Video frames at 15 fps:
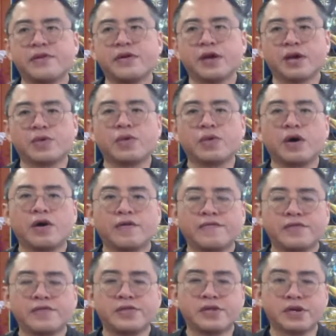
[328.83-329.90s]
and quite
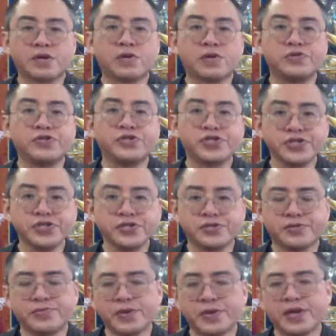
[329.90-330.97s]
often a
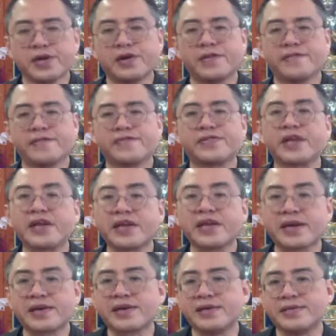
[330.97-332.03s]
conditioned way of
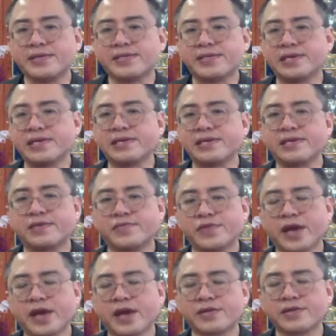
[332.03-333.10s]
thinking and seeing and
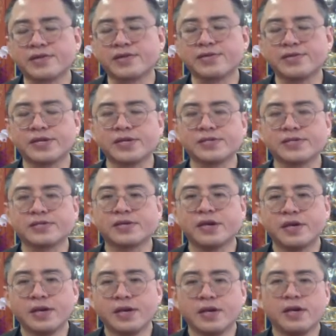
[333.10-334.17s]
reacting to things,
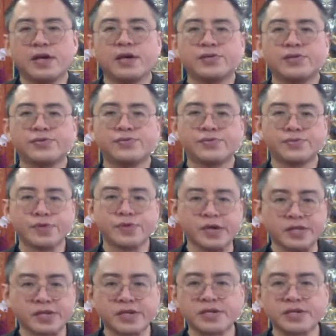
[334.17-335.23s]
and to look
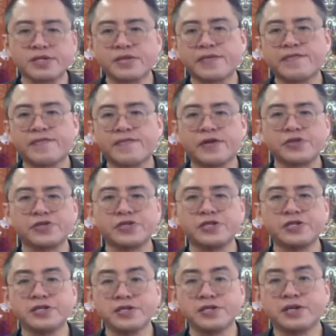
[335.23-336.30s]
at things
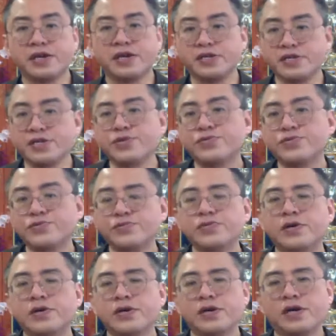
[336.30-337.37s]
freshly, anew,
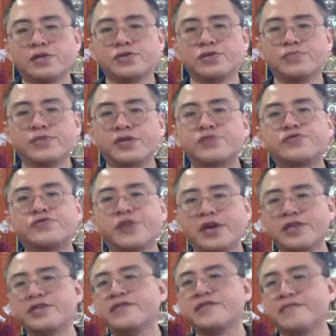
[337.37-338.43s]
and to be
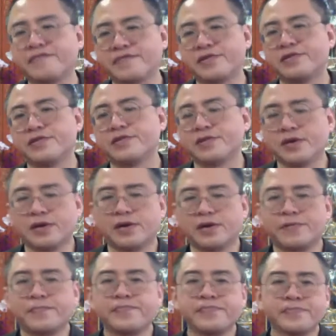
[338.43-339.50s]
creative in
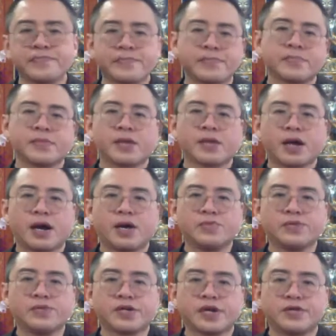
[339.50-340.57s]
how
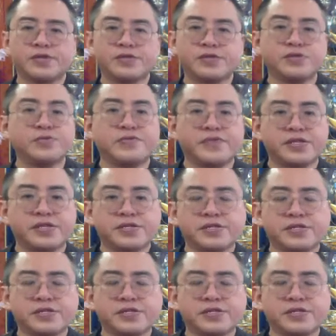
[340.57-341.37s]
we can deal with it.